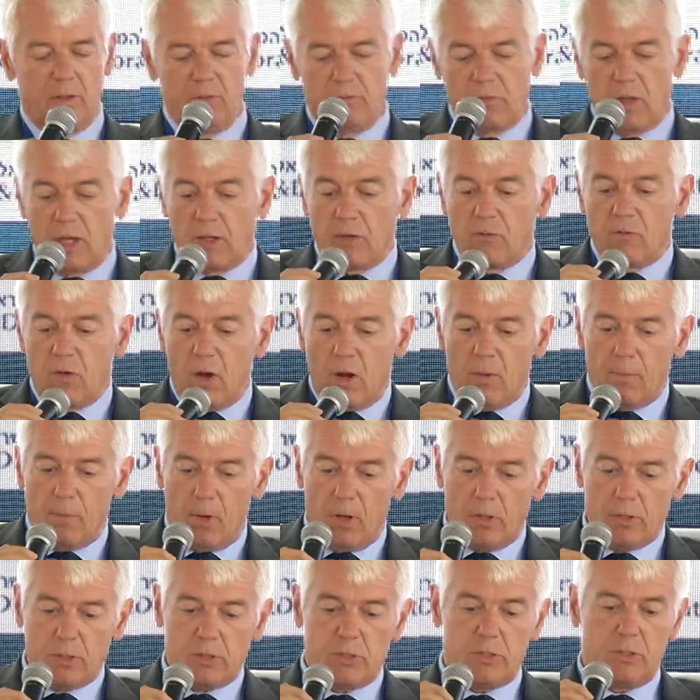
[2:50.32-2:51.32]
Thank you very
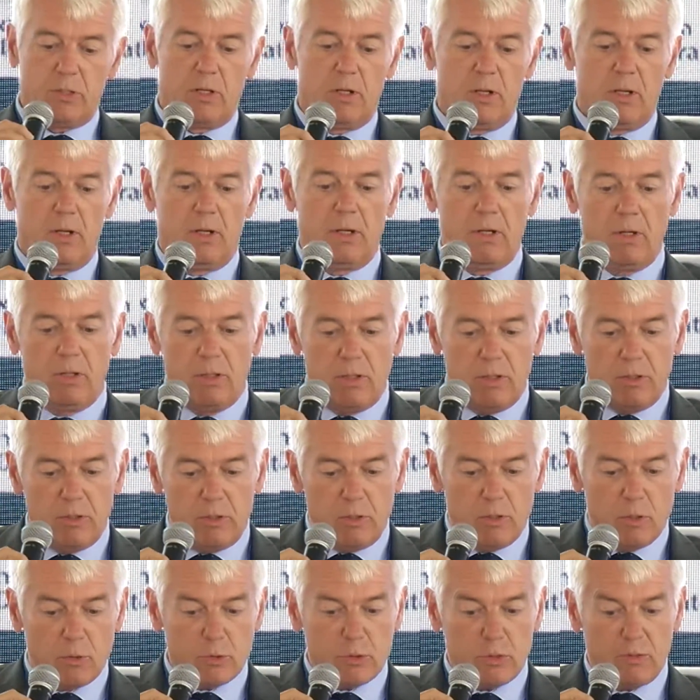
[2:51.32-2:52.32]
much.
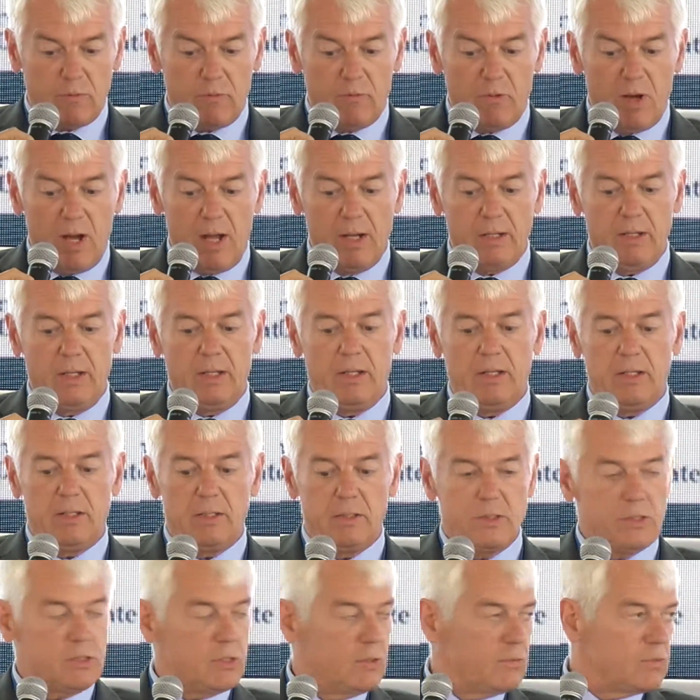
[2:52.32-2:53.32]
Joseph
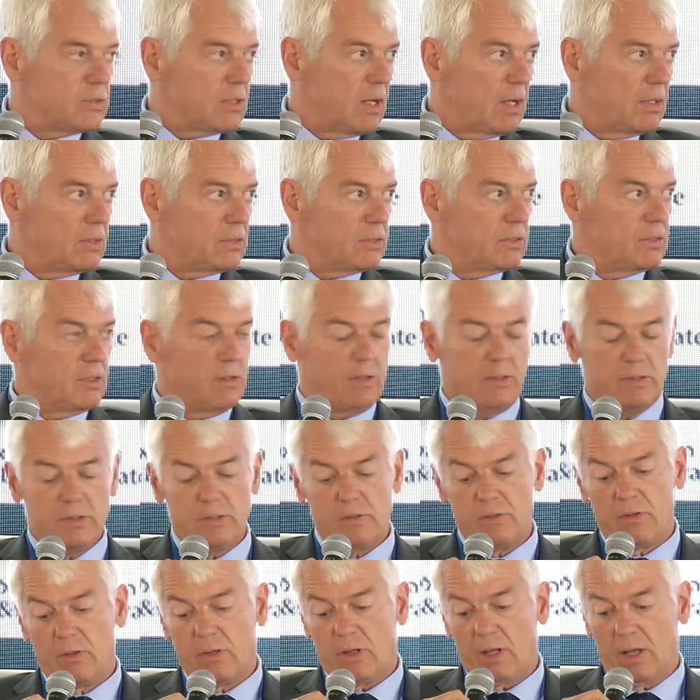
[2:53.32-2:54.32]
Wadi, Chief
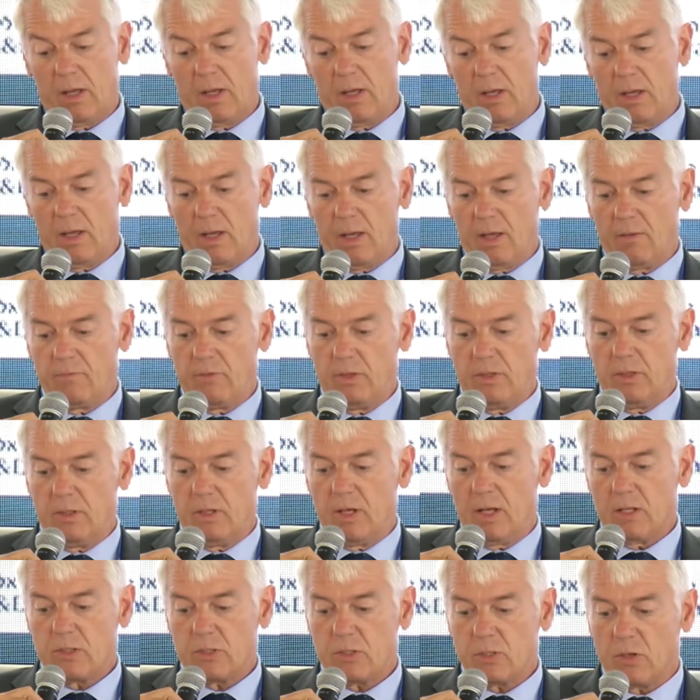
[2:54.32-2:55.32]
Scientist, Avi
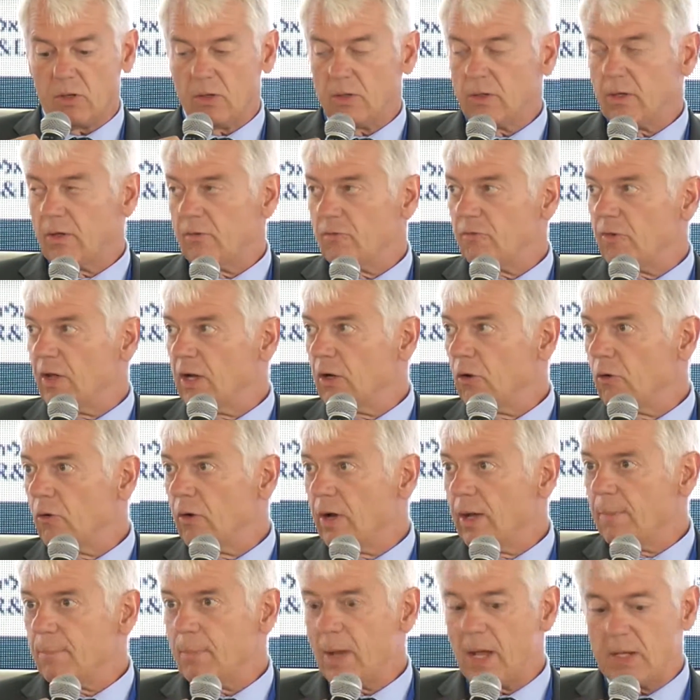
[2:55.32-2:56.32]
Hassan, and
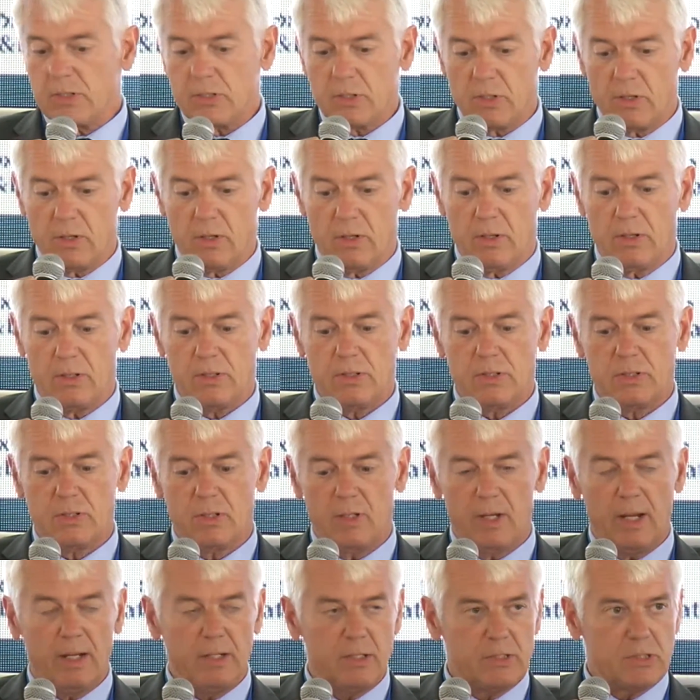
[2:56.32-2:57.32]
fellow ambassadors,
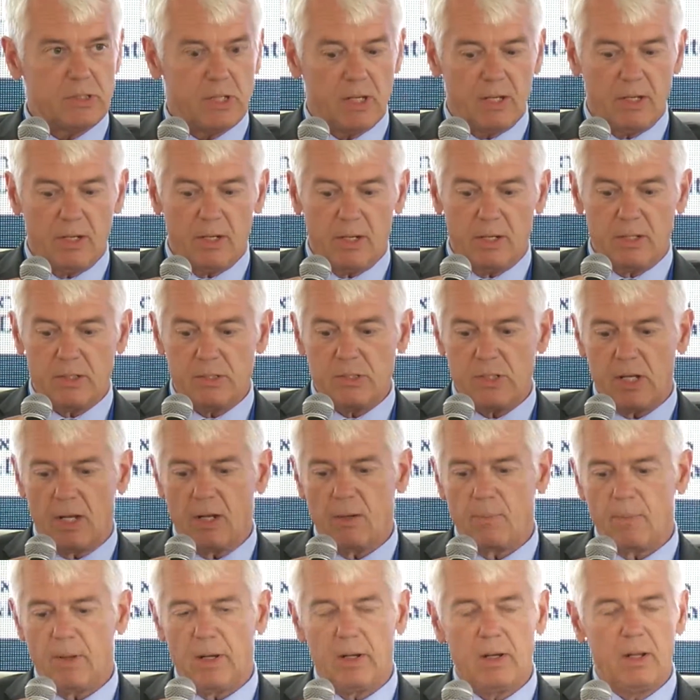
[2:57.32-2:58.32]
ladies and
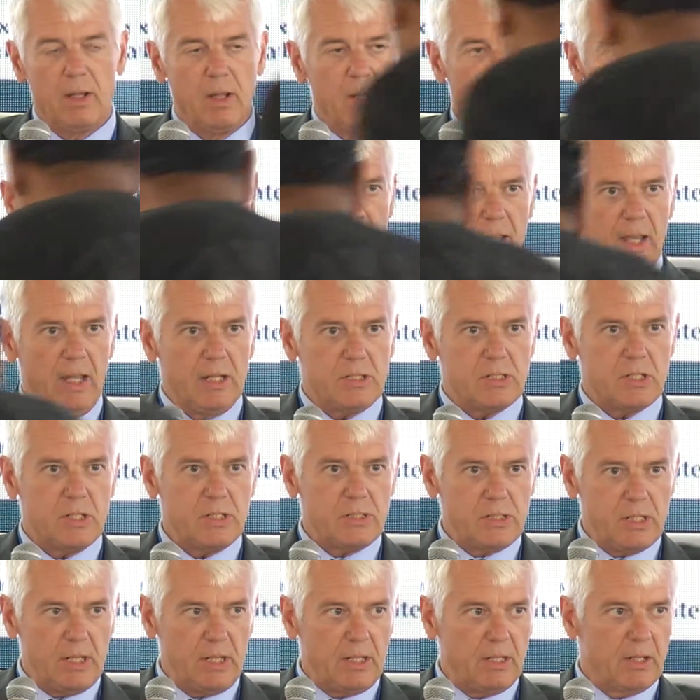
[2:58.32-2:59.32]
gentlemen. It's
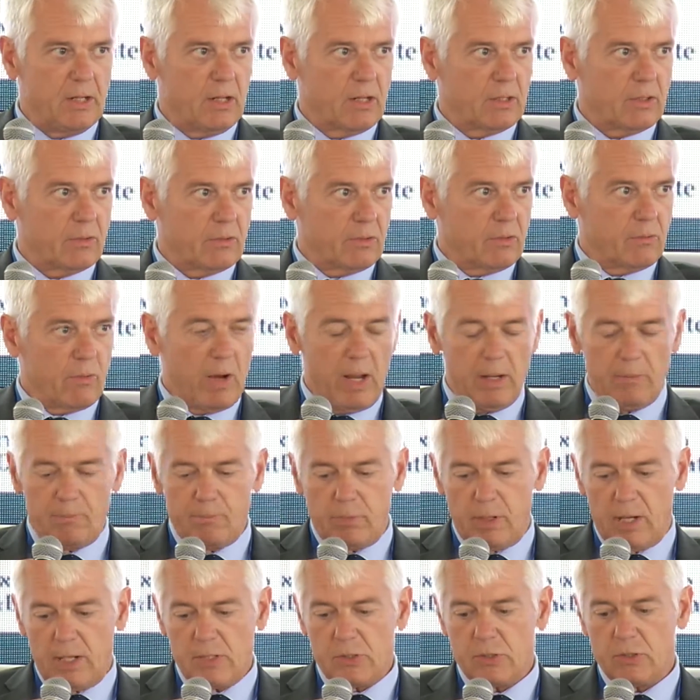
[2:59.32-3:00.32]
indeed a
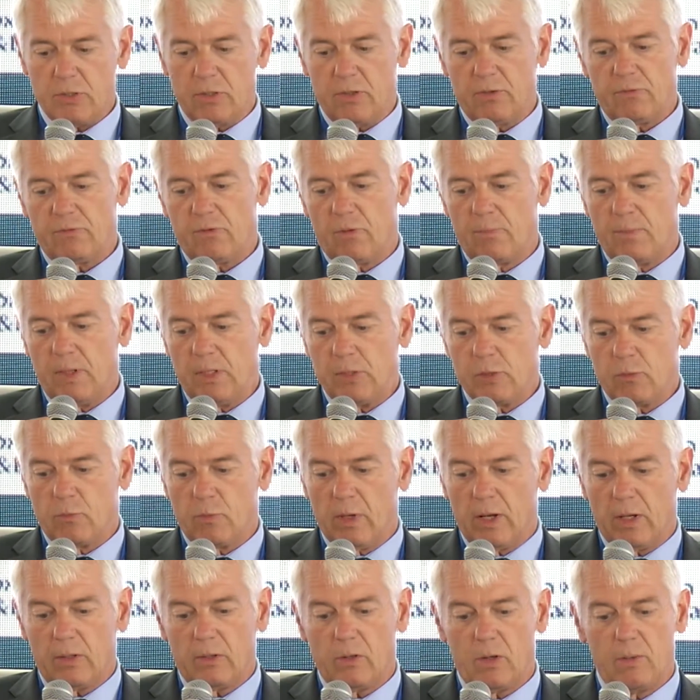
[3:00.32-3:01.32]
great pleasure for me to
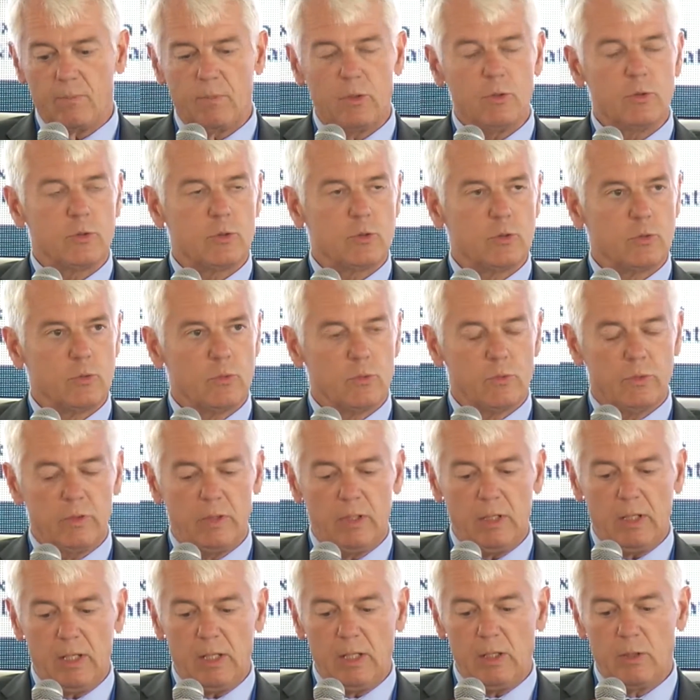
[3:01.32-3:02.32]
welcome you to
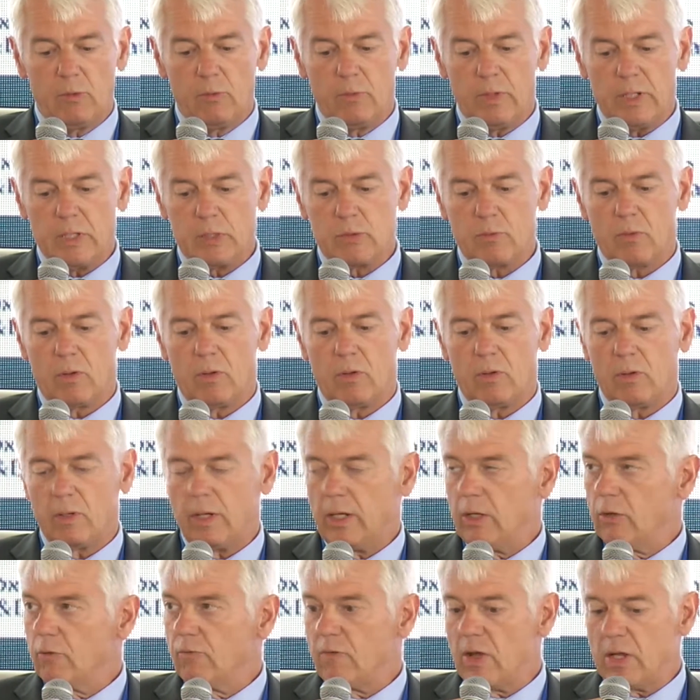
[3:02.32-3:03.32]
the EU-Israel
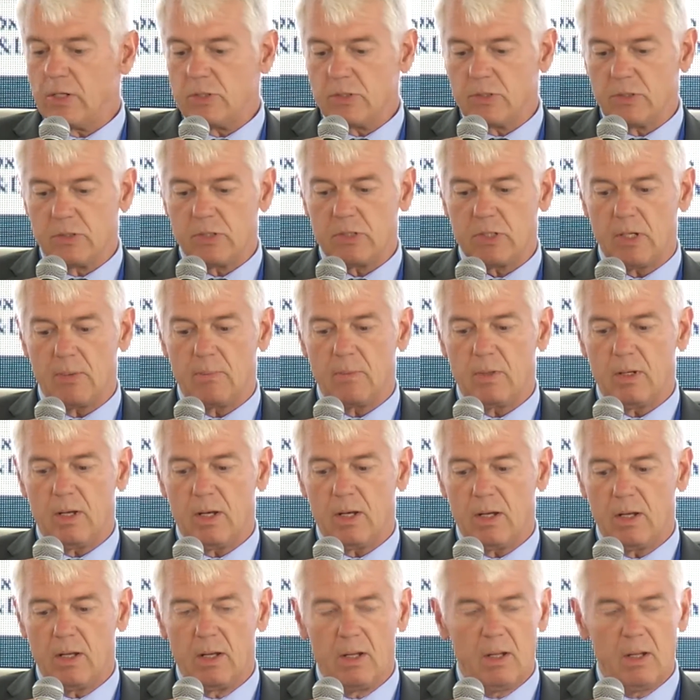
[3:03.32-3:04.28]
Innovation Seminar,